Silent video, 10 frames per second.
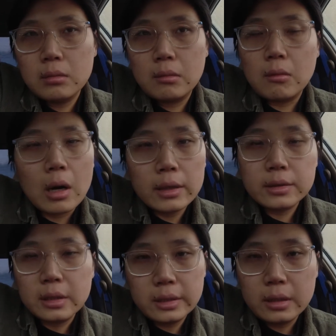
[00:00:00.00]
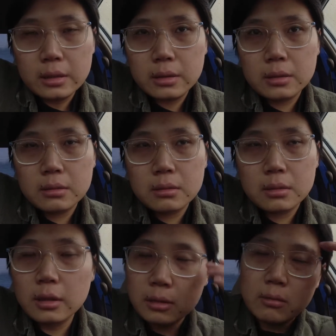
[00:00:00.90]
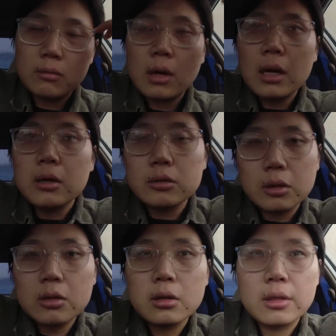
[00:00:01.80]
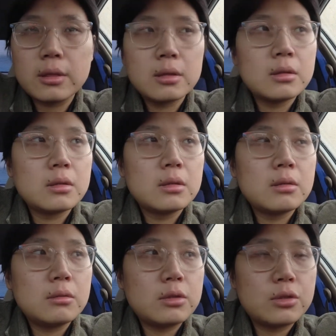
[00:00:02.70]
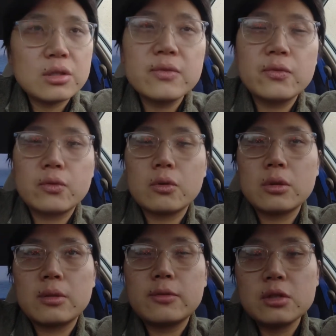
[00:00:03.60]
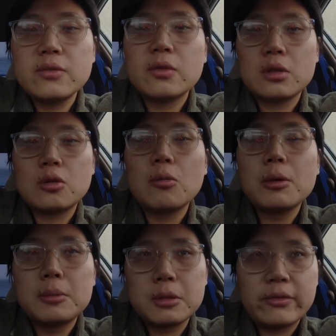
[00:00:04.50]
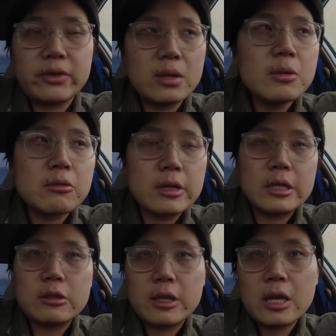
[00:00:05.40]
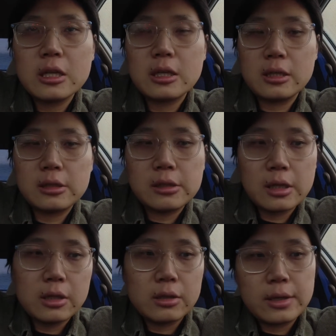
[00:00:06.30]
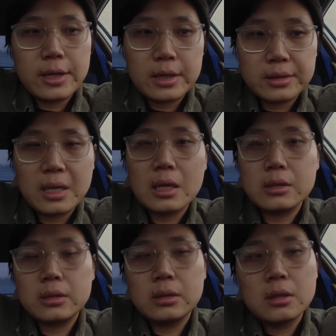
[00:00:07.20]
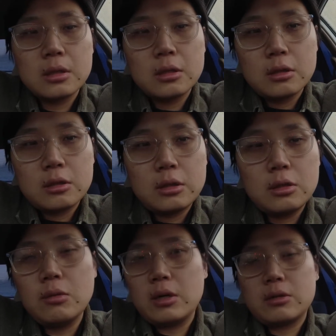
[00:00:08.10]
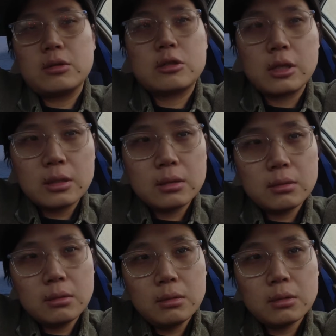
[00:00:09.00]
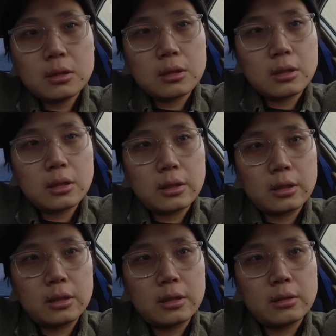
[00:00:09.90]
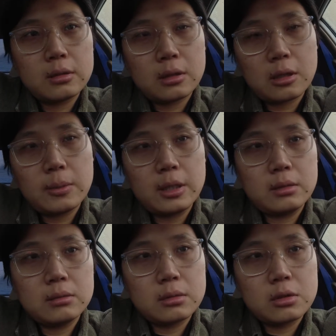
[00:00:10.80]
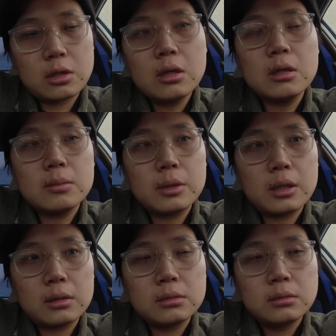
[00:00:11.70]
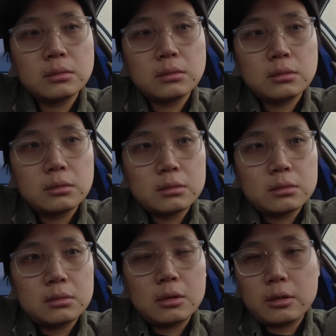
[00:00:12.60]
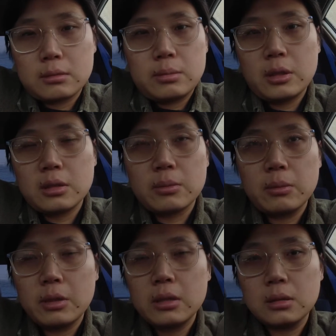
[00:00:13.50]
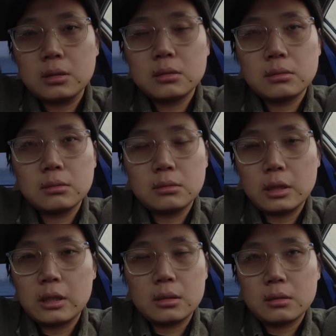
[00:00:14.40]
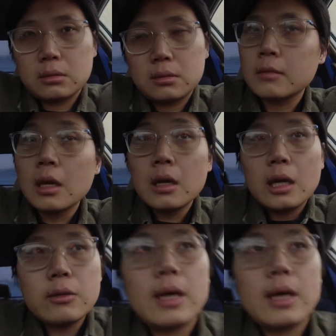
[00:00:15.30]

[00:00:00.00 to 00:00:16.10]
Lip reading: why study this? Like, why on earth which just for the sole purpose of immigrating to Canada and stay here and get a status, you want to trade school? Like, I mean, sure, but like, pick something better, right? Anyway,